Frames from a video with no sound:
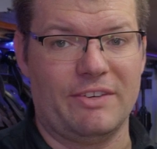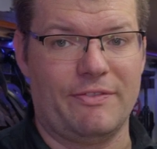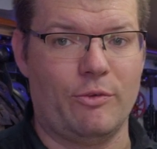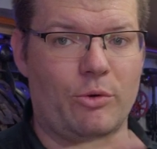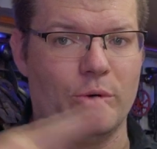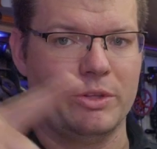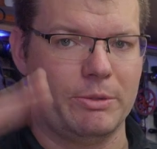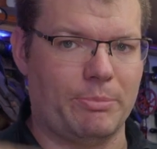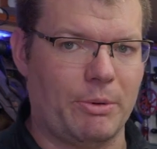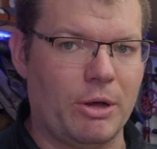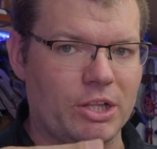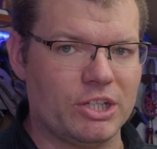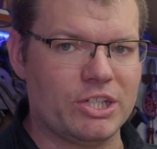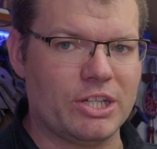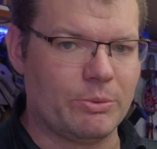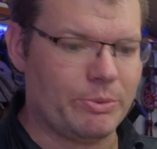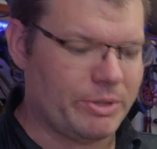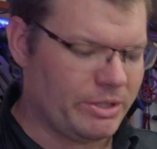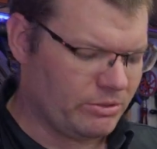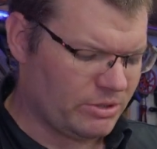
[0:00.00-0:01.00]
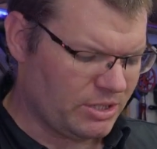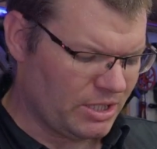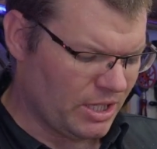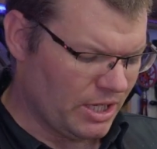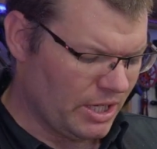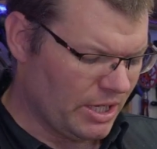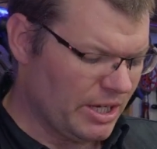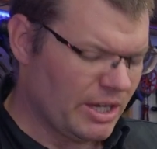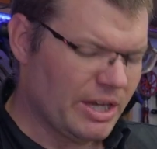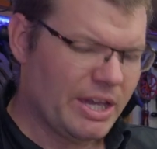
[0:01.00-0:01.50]
for the polishing wheels,
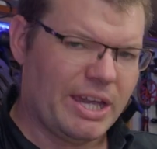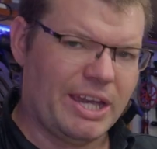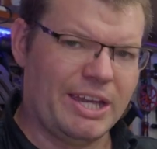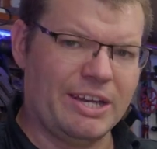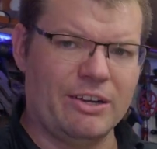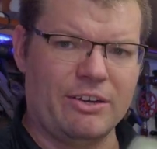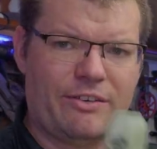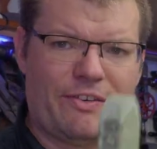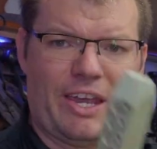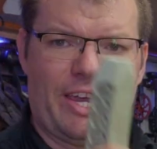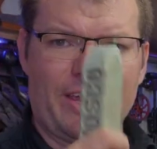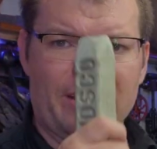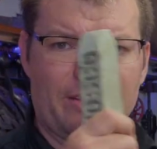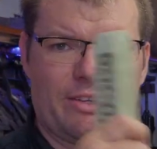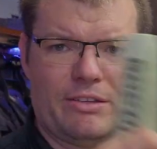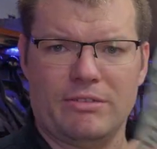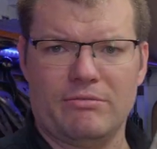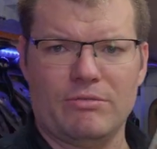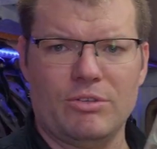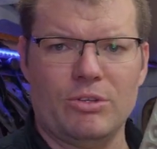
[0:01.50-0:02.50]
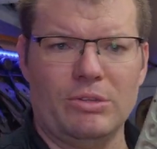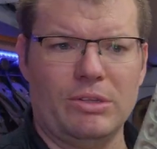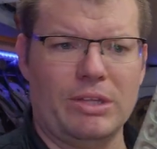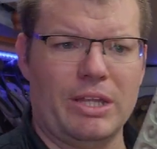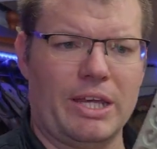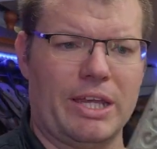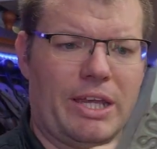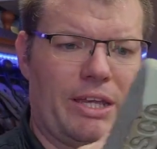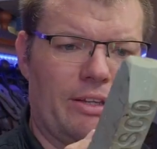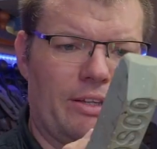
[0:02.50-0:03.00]
and I've had good
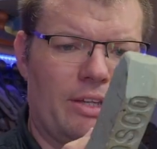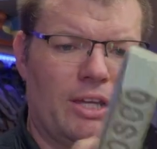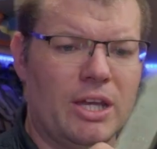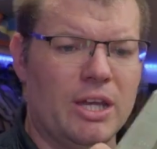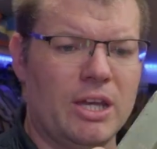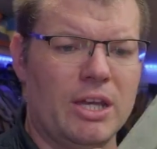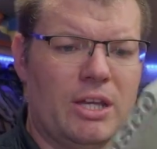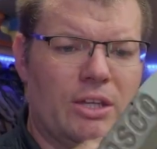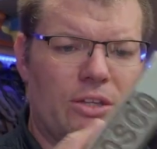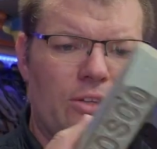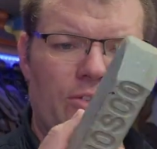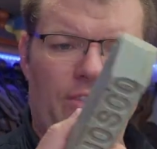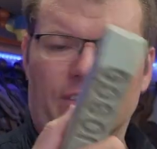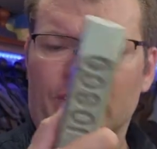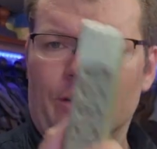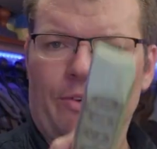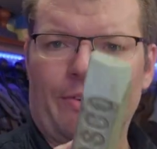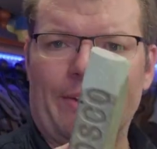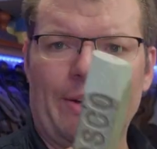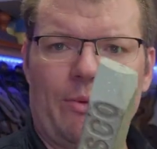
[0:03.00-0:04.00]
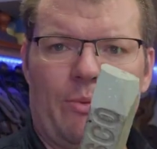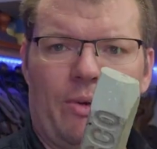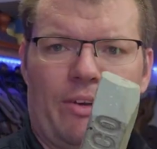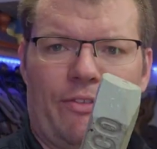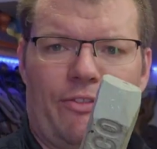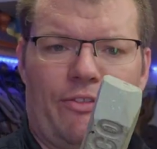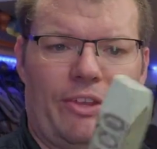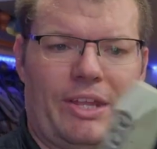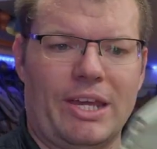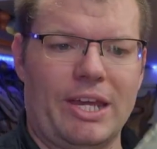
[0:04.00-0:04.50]
luck and used the green one
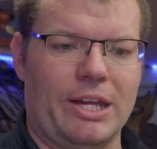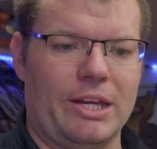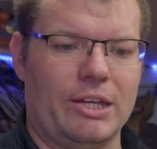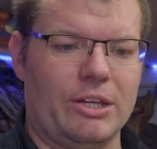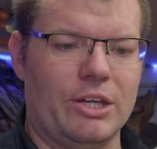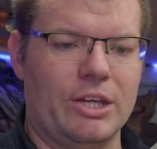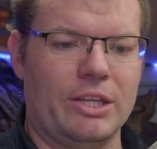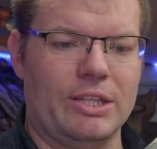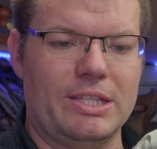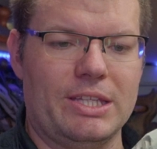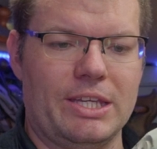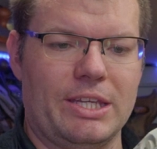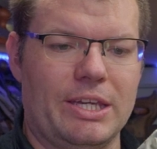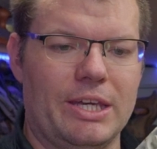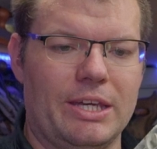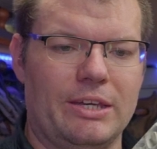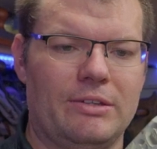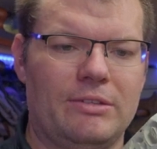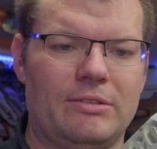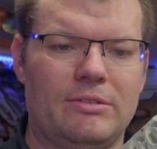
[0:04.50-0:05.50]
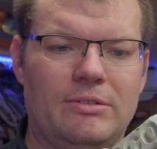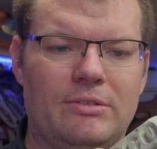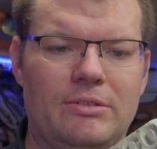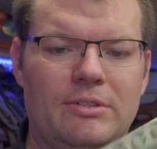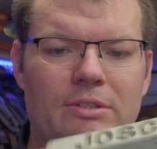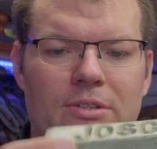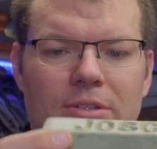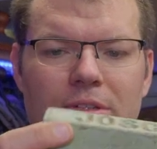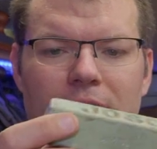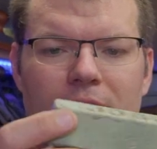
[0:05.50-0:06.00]
for that, and you can see
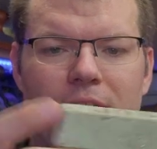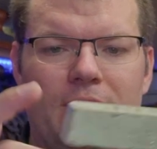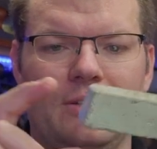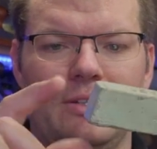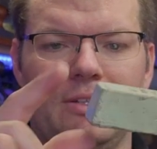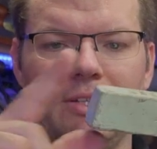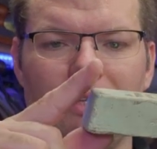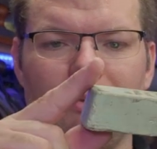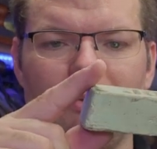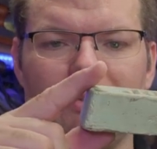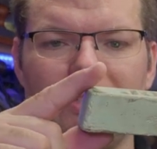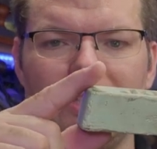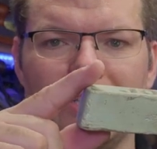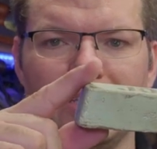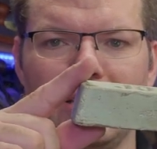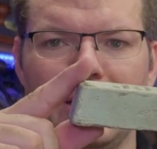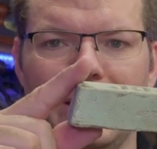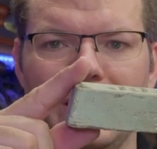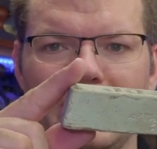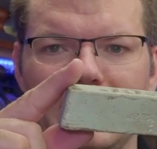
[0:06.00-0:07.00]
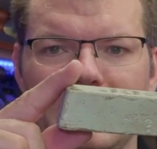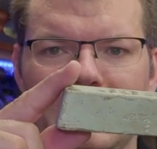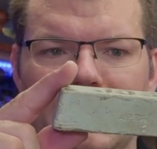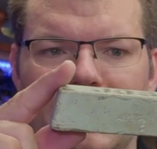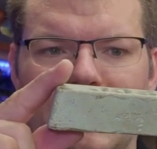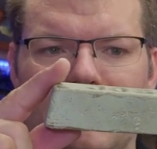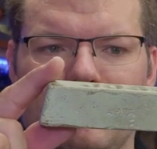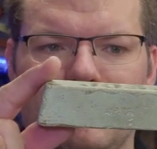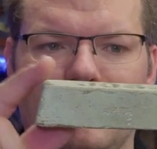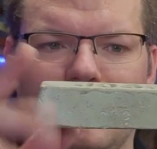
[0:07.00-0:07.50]
it was this high to
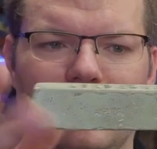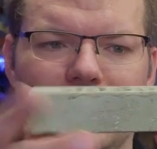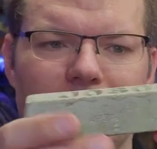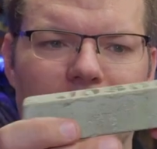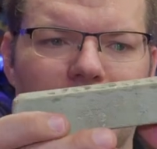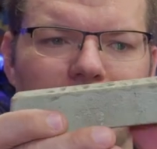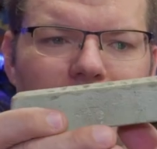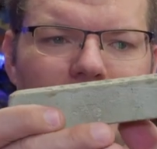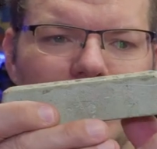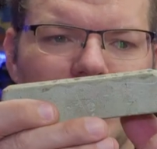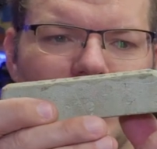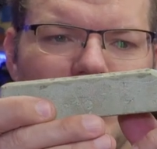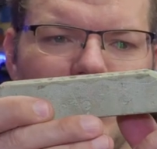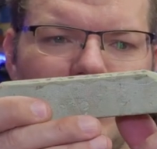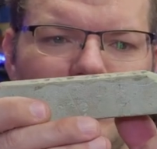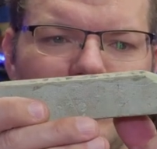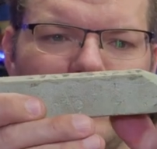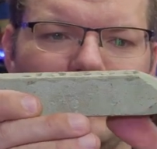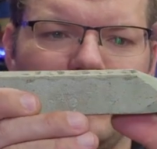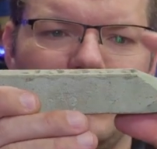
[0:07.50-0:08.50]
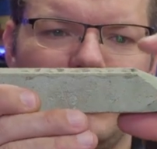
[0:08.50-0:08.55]
start with on this side, so